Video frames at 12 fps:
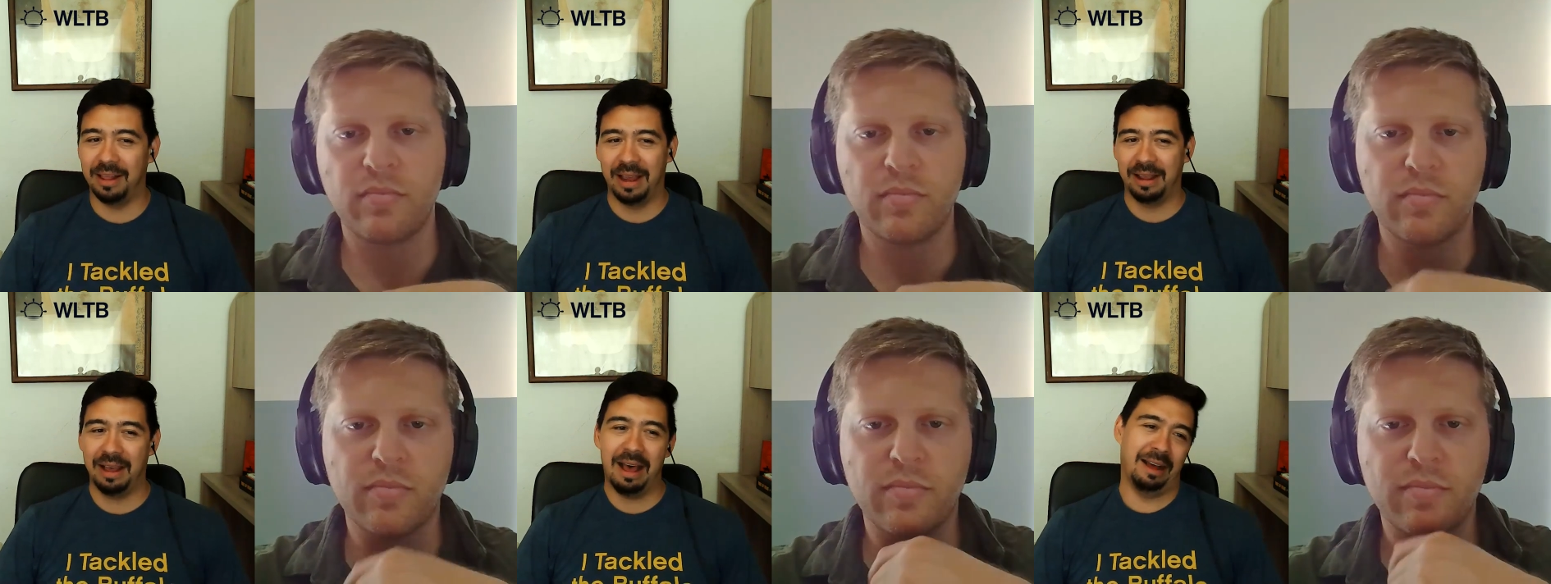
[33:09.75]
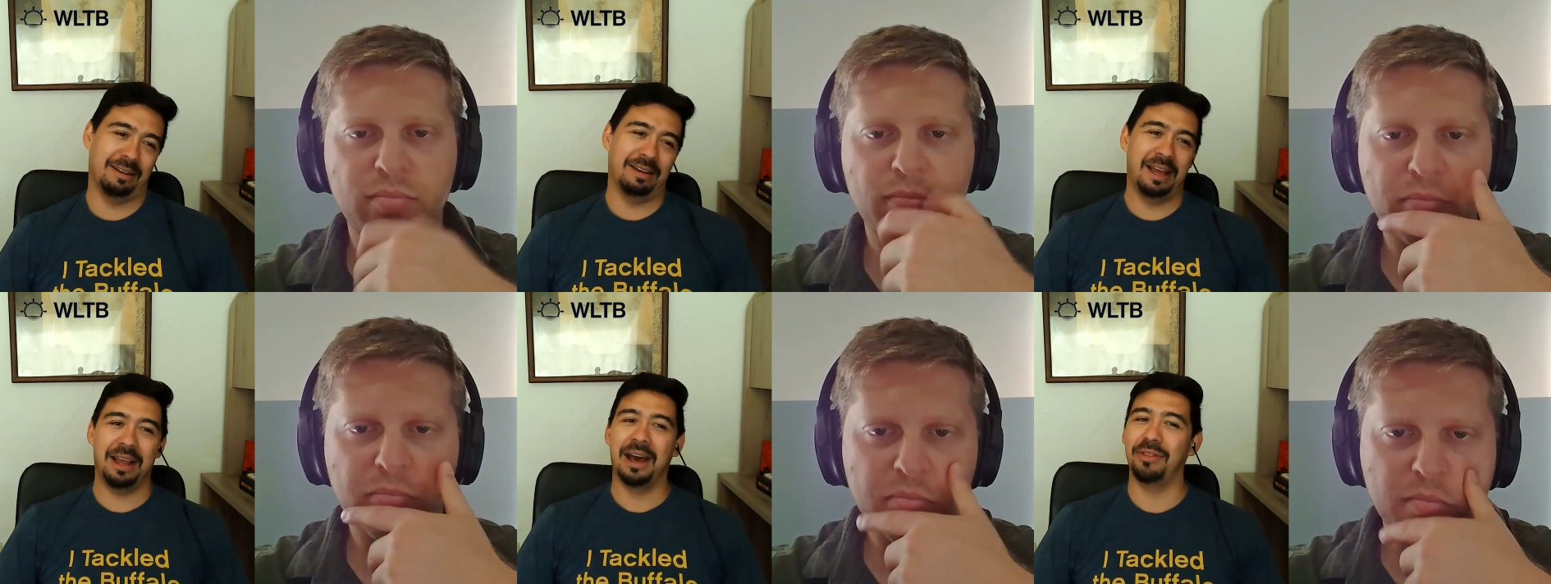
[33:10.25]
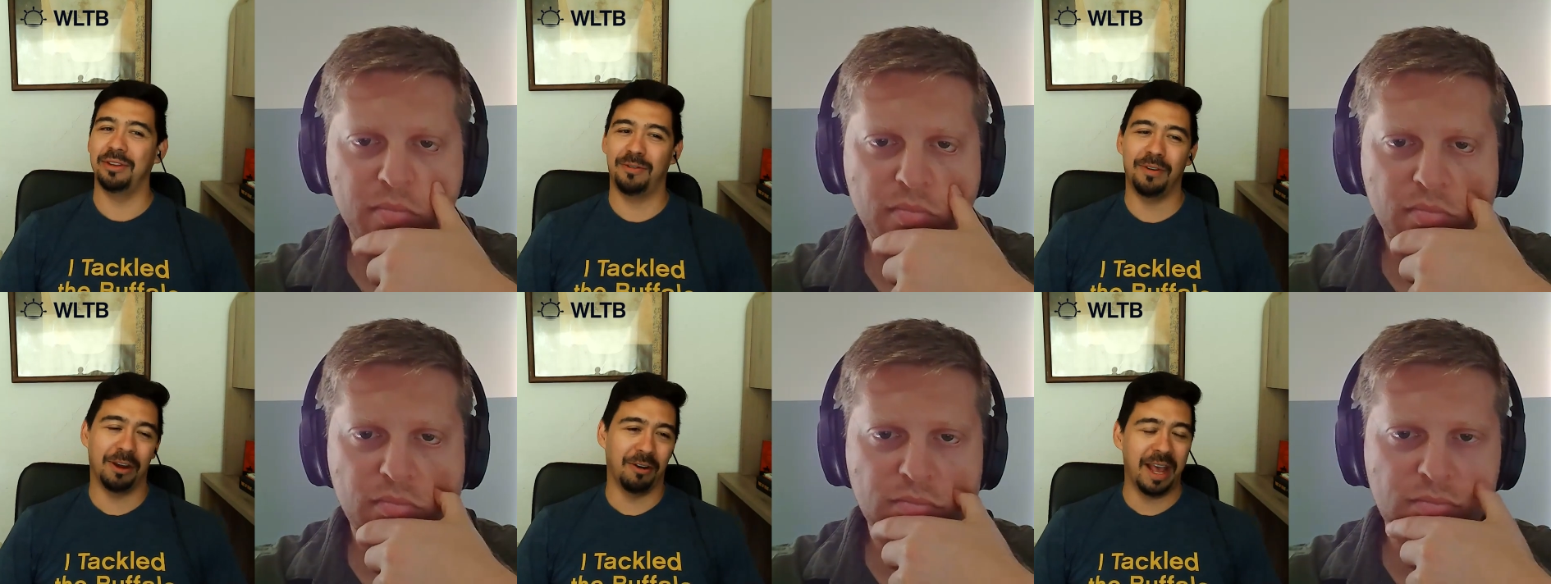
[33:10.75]
Speaker 1: Like, ah, I got this
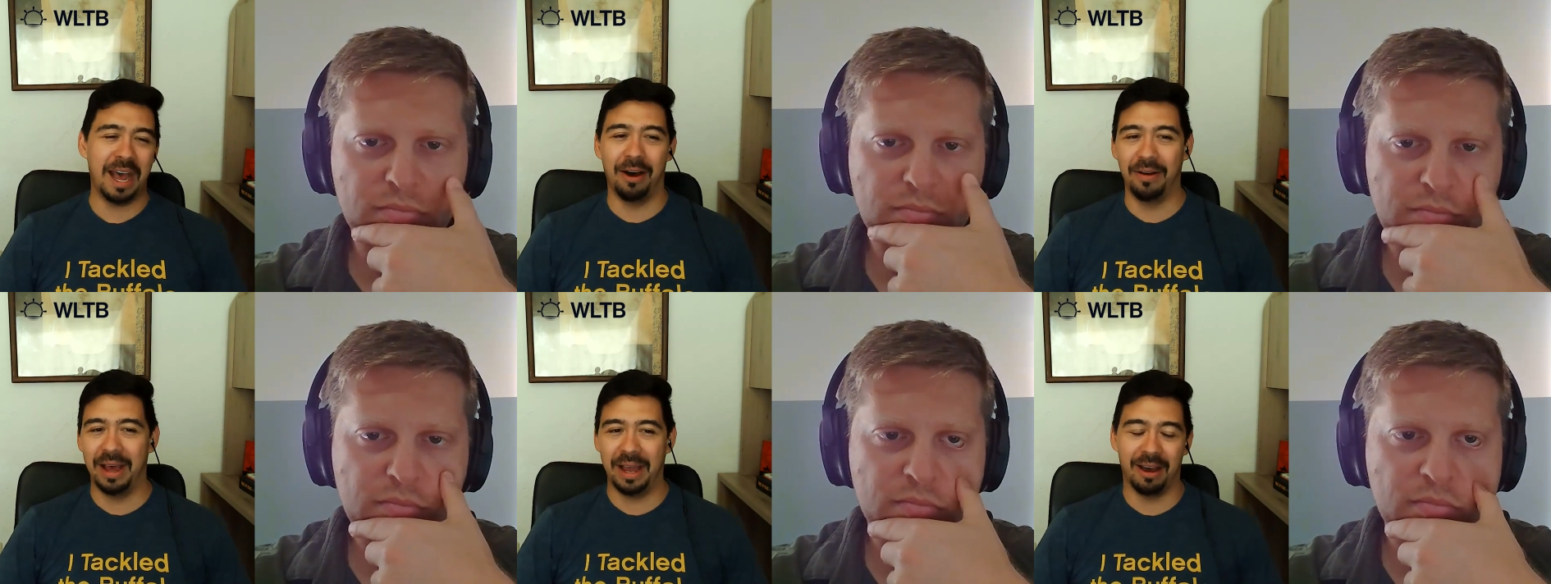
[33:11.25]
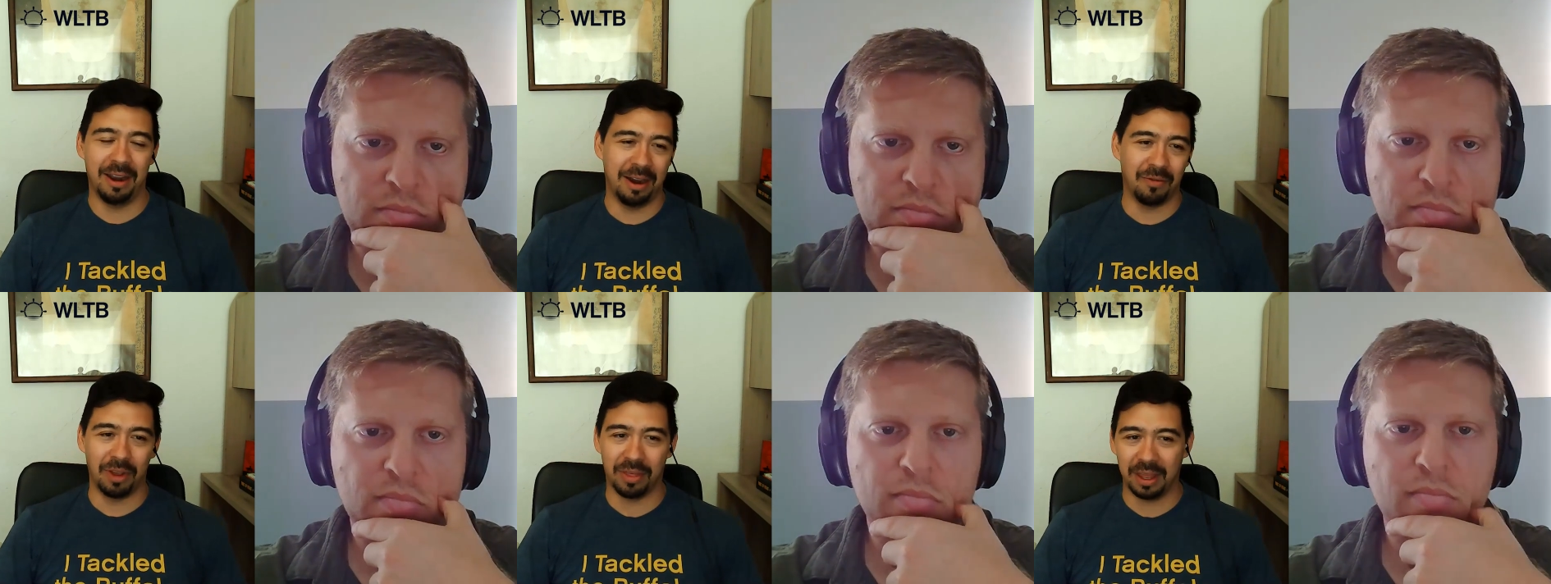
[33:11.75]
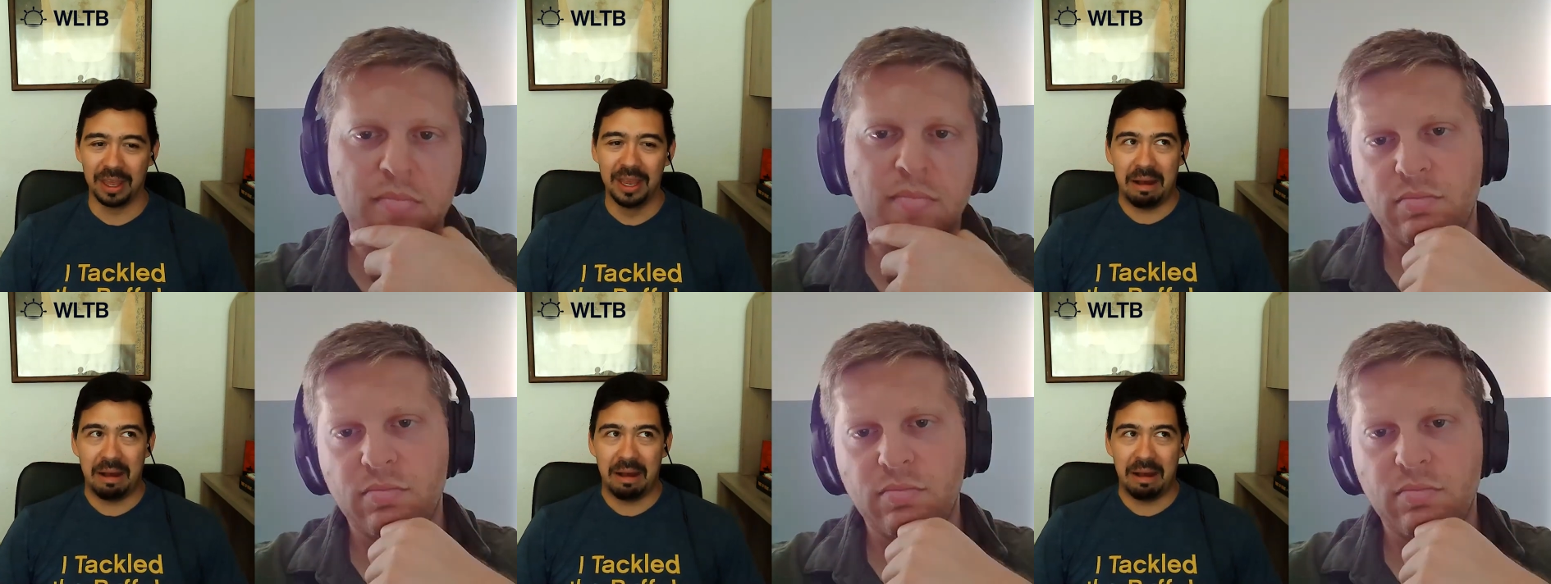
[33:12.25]
figured out. I got everything.